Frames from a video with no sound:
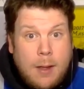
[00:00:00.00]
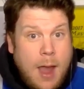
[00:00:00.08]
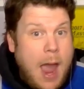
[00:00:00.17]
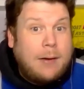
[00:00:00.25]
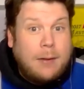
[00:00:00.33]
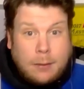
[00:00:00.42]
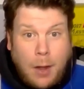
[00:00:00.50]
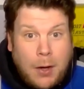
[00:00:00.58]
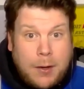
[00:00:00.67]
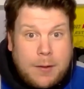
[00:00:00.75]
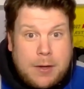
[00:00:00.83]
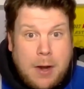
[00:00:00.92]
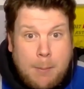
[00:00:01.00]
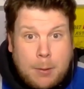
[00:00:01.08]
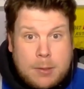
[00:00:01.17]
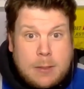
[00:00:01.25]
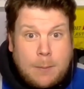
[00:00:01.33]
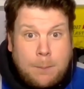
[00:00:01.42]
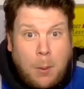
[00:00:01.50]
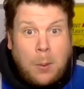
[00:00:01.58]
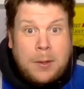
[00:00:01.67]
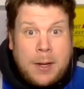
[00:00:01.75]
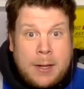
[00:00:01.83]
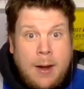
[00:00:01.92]
And a lot of the numbers
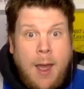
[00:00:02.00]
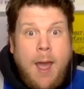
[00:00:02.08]
support it.